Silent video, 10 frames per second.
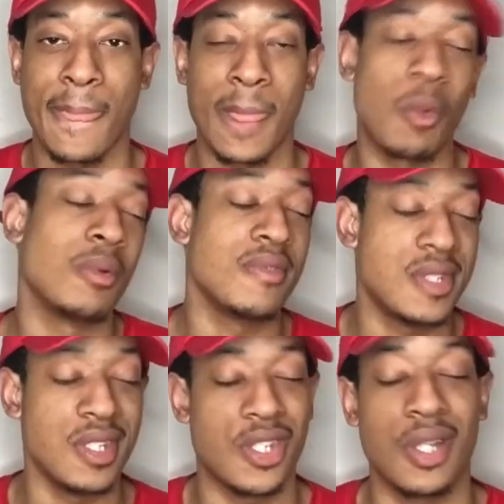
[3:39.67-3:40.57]
Well, we've
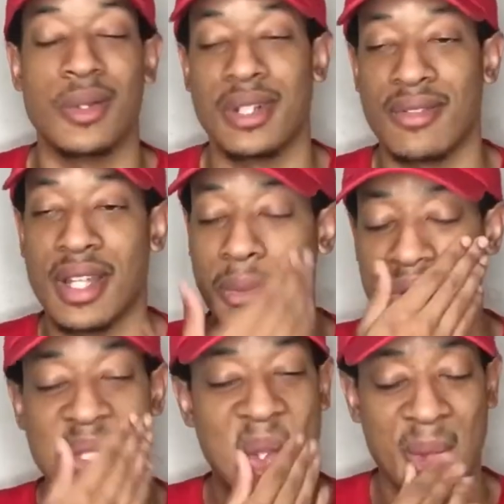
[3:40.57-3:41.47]
seen Shoto interact with
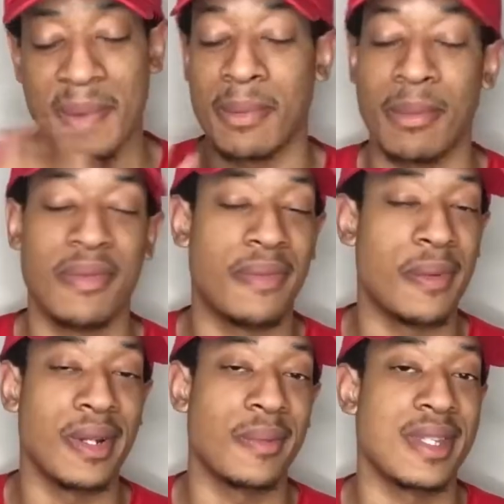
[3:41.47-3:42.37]
Endeavor, but
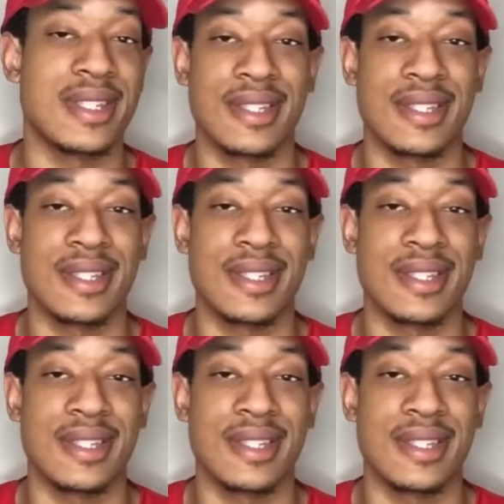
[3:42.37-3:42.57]
before it was